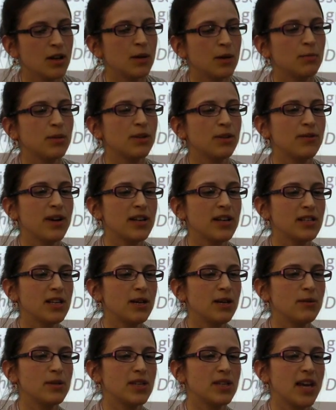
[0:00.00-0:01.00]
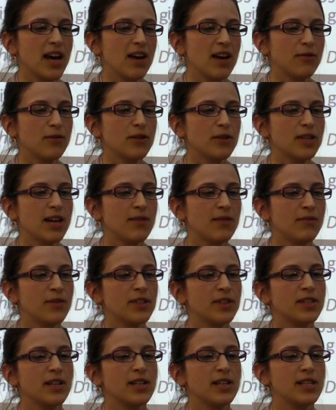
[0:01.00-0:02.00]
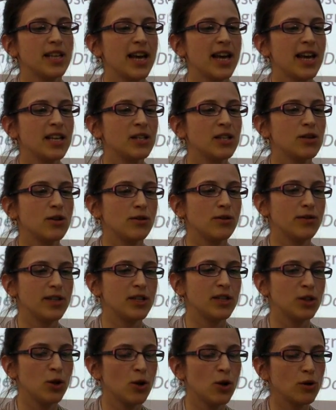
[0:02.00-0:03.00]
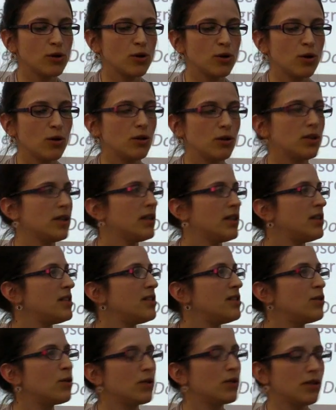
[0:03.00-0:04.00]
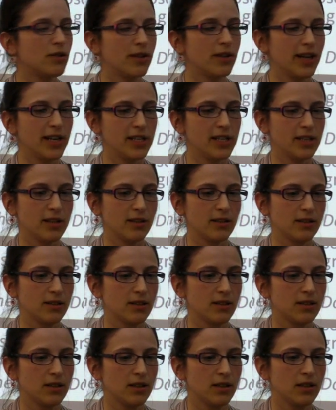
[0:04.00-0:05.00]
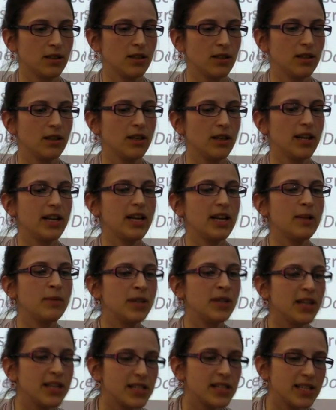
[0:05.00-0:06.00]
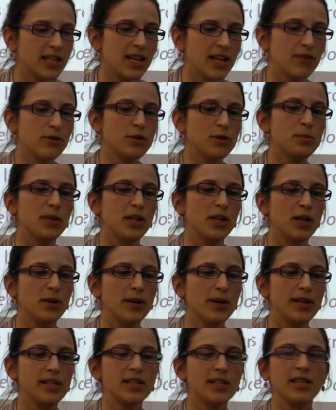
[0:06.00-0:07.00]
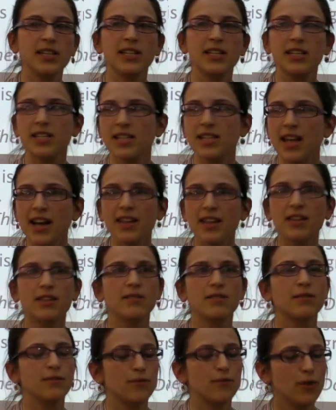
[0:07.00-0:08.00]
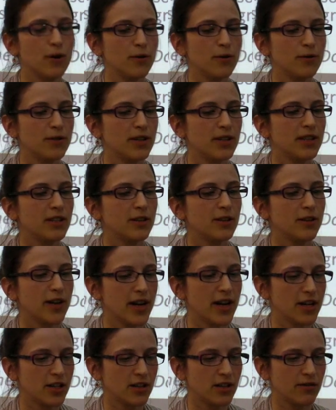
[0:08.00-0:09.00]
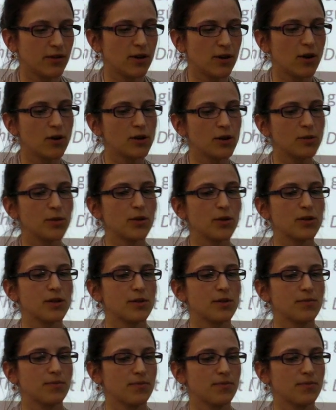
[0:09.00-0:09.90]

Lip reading: Blavatsky was careful to emphasize that Ein Sof is not God and is not the creator. It emanates the levels below it, and it is they that are involved in the creation of the cosmos.